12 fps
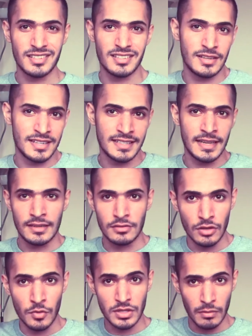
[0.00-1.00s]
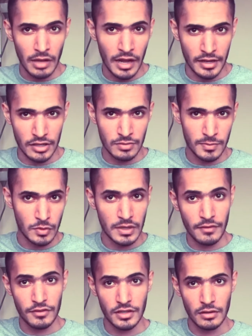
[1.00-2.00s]
To an extent, there's always a blockage between
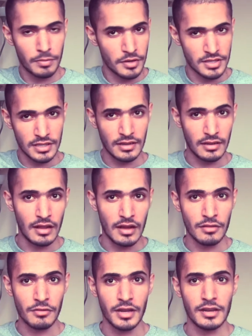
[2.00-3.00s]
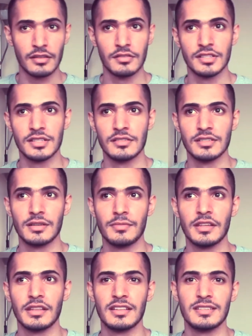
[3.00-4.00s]
every single person and Allah, right? There's
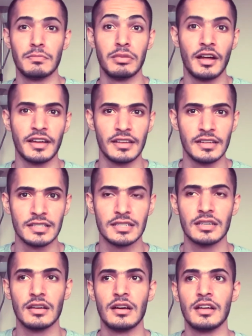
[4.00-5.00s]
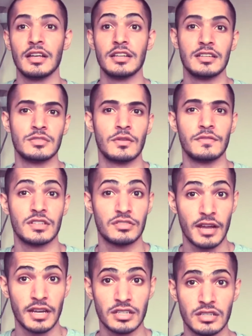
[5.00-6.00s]
something that's blocking us, a sort of
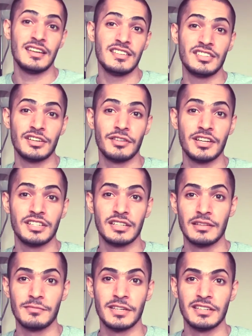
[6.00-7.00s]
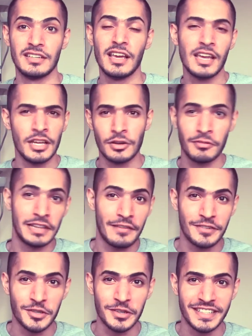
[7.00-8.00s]
distraction. Today's generation, I mean, you don't really
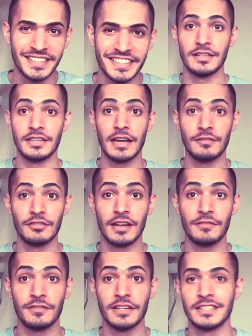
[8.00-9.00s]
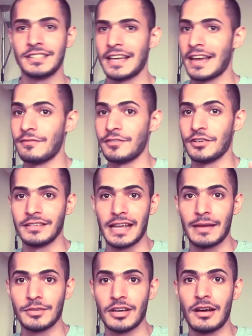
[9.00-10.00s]
have a choice. You have your Netflix, you have your
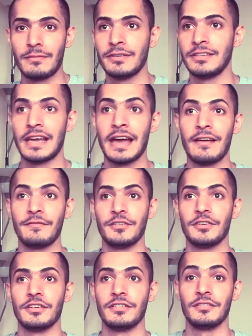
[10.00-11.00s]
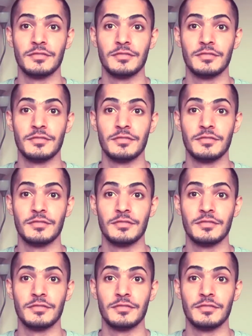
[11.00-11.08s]
laptop, you have your